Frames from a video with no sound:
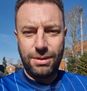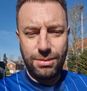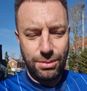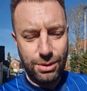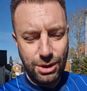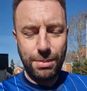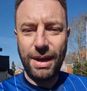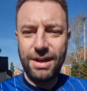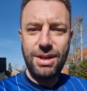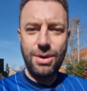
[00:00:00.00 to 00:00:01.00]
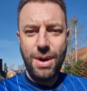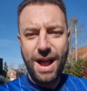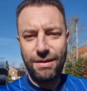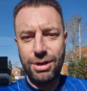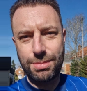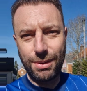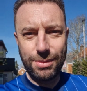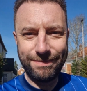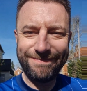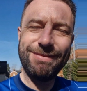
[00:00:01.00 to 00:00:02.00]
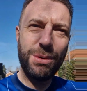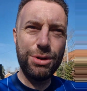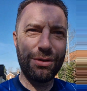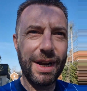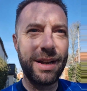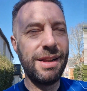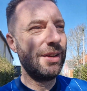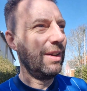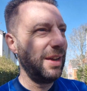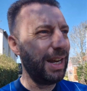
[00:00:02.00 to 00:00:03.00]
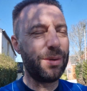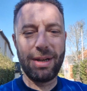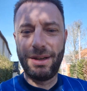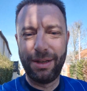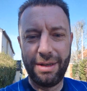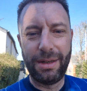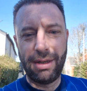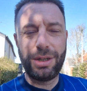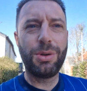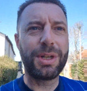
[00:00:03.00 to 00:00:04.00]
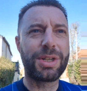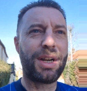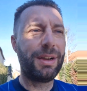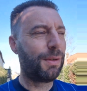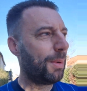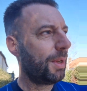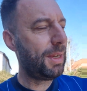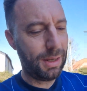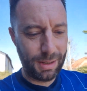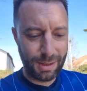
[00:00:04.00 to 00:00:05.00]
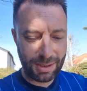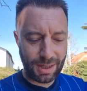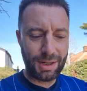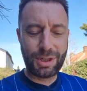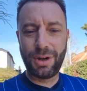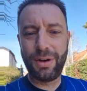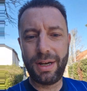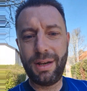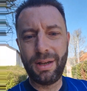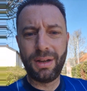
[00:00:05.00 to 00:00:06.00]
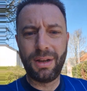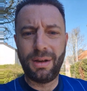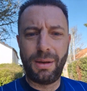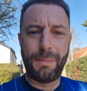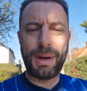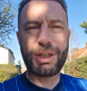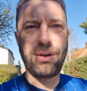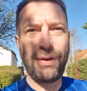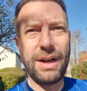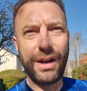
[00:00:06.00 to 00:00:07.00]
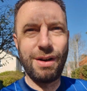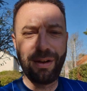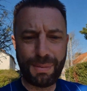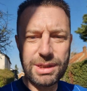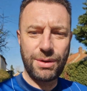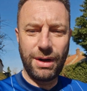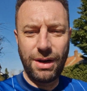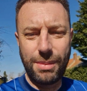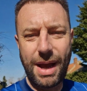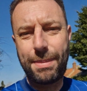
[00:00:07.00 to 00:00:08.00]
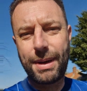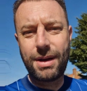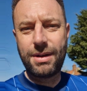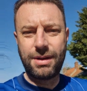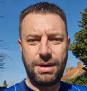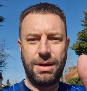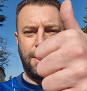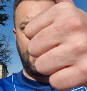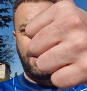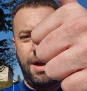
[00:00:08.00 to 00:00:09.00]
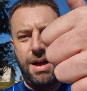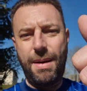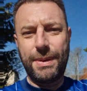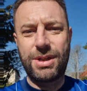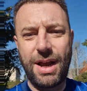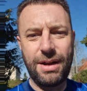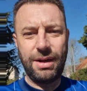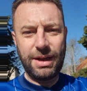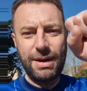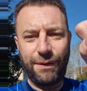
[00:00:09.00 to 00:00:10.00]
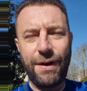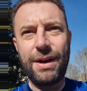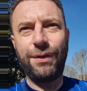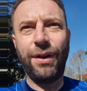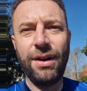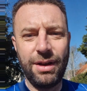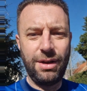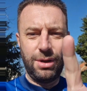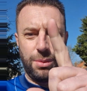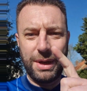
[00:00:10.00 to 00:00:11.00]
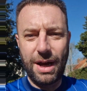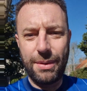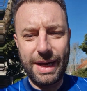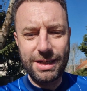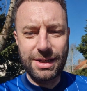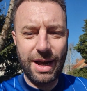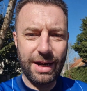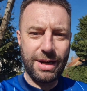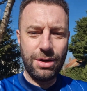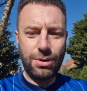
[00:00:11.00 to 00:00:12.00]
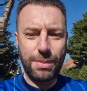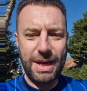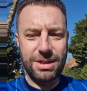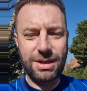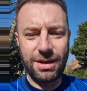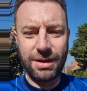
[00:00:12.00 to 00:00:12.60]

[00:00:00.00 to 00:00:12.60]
Watch a bit of Neil Harris ball. What do you reckon? Anyway, enjoy the sun, everybody. The sun is shining. Makes you feel alive. Makes you feel a little bit happier. Up at Town. Keep the faith. We go again Saturday. All the best.